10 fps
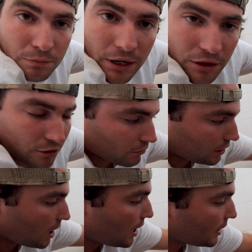been through a
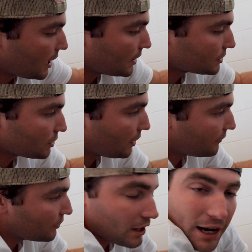lot, guys. So
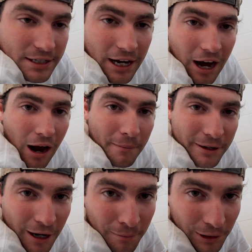if you guys could comment
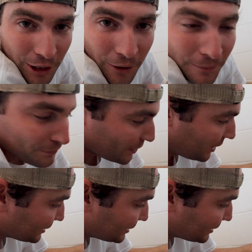down below a